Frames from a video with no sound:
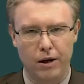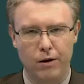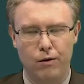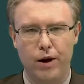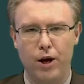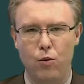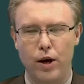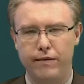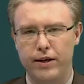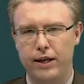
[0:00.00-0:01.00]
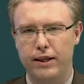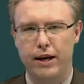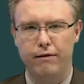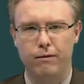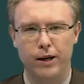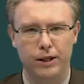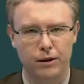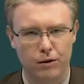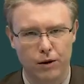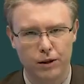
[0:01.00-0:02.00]
are a great way of getting that
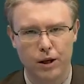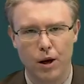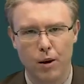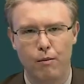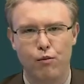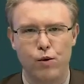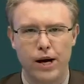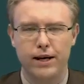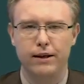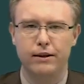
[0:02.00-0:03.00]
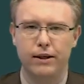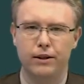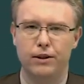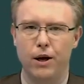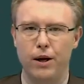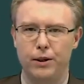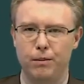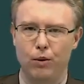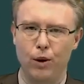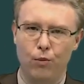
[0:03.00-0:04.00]
information across breaking things down
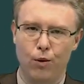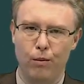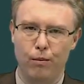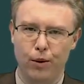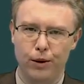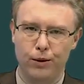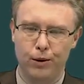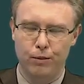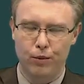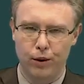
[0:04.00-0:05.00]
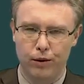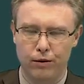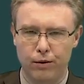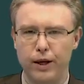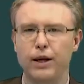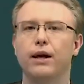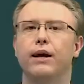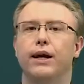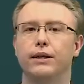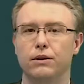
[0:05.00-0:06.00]
into point one, point two, point three
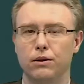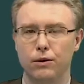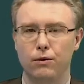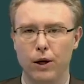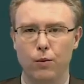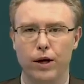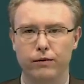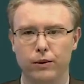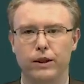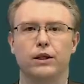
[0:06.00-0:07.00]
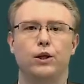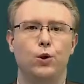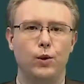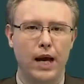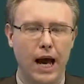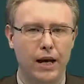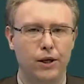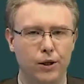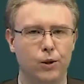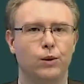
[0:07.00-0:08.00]
is another great way of doing this. You
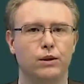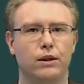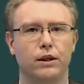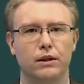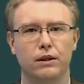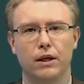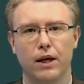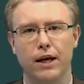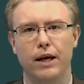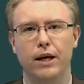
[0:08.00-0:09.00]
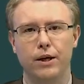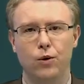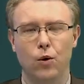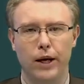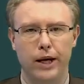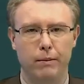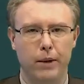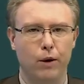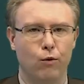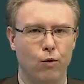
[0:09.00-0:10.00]
can use this in your
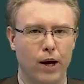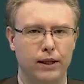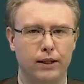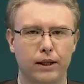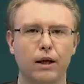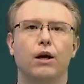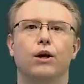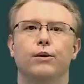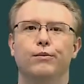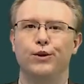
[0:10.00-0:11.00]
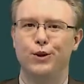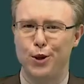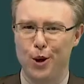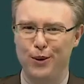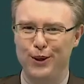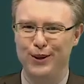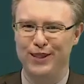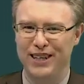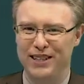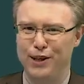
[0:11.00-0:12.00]
email writing. Don't
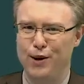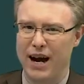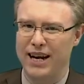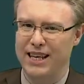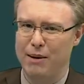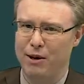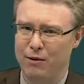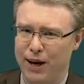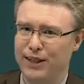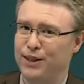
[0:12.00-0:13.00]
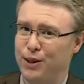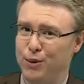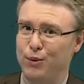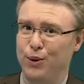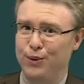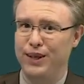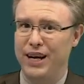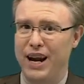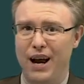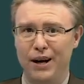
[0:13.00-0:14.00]
use this in your academic writing. You won't
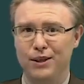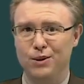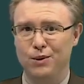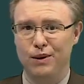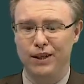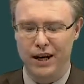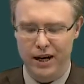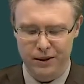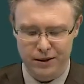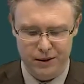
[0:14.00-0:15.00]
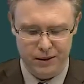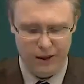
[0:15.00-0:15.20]
get a high score on the IELTS,